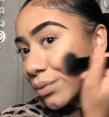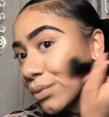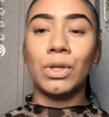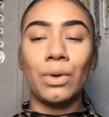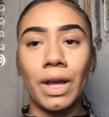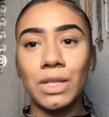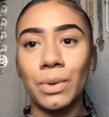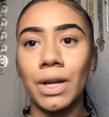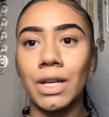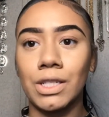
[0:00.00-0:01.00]
So next we're
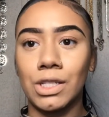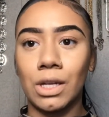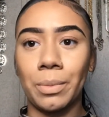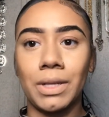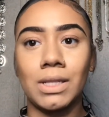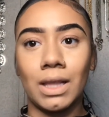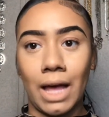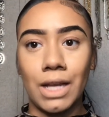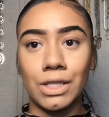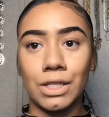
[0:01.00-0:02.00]
going to just jump into
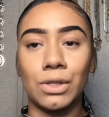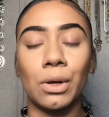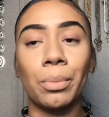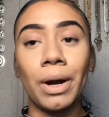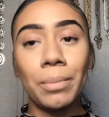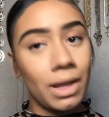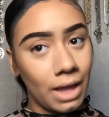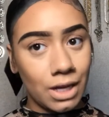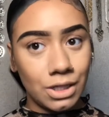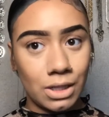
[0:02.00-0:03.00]
lashes. So to prep my
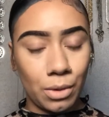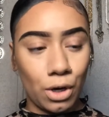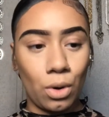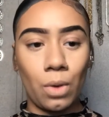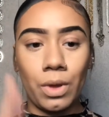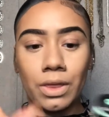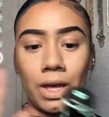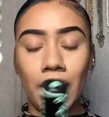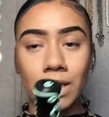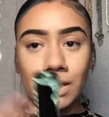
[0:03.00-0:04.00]
lashes, I'm going to go in with the
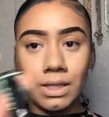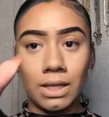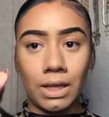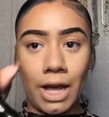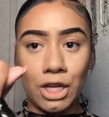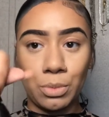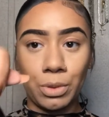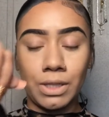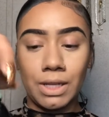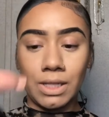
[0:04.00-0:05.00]
Essence Lash
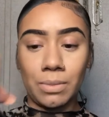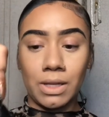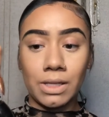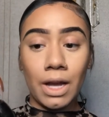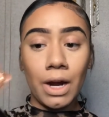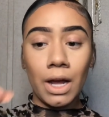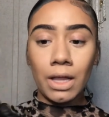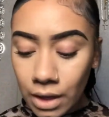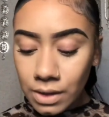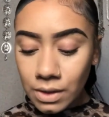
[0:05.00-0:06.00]
Princess Mascara.
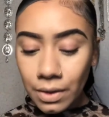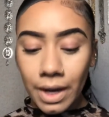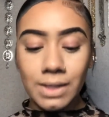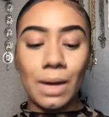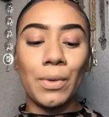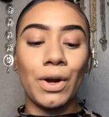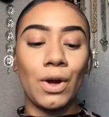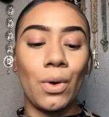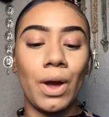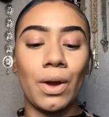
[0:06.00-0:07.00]
So next I'm going to
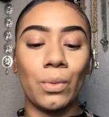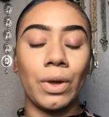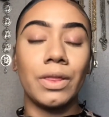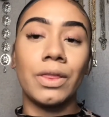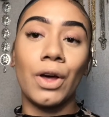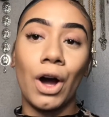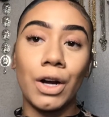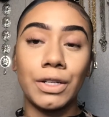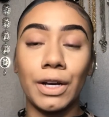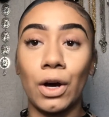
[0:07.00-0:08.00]
go in with the
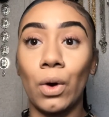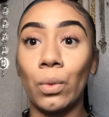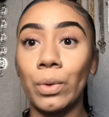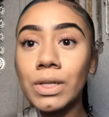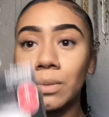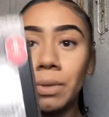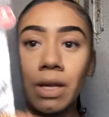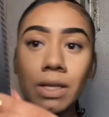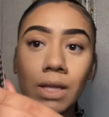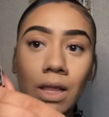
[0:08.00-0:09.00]
Ardell
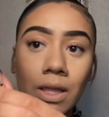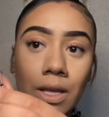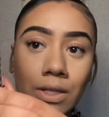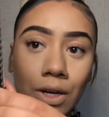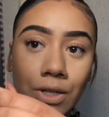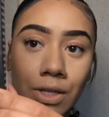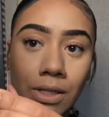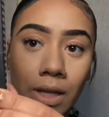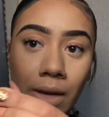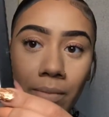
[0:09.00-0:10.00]
Whispies. These are
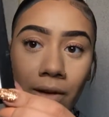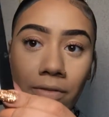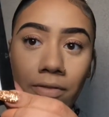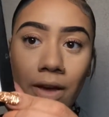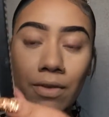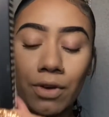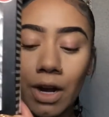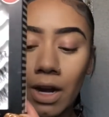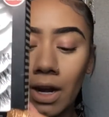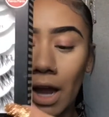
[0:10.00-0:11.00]
just like my
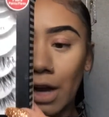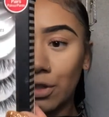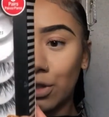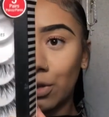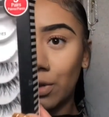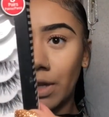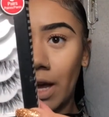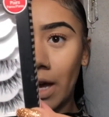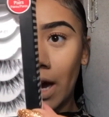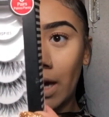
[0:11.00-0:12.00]
favorite natural
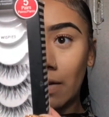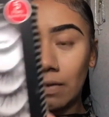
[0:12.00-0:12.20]
day kind of